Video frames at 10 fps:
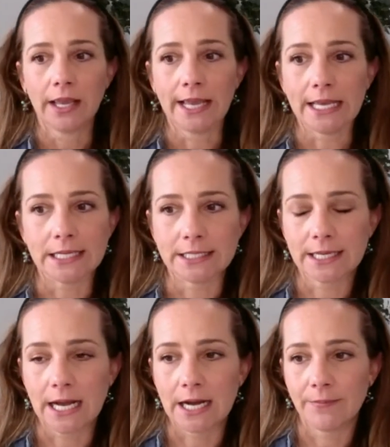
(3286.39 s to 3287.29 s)
And
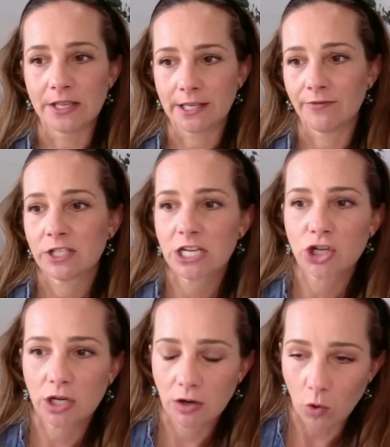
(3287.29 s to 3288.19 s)
um, it's
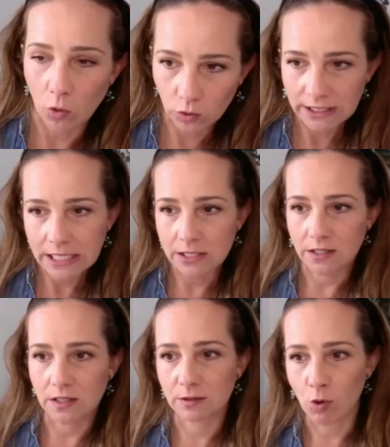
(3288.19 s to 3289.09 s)
invitation only.
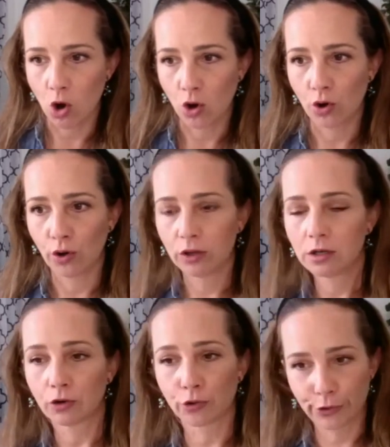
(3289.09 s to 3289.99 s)
It's a small
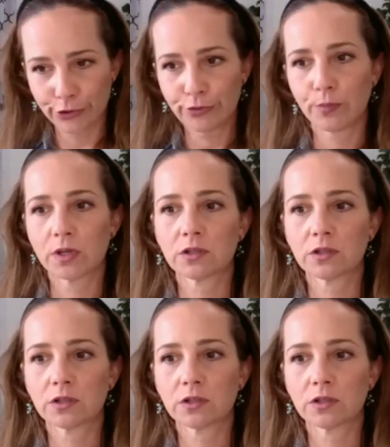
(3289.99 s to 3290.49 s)
group.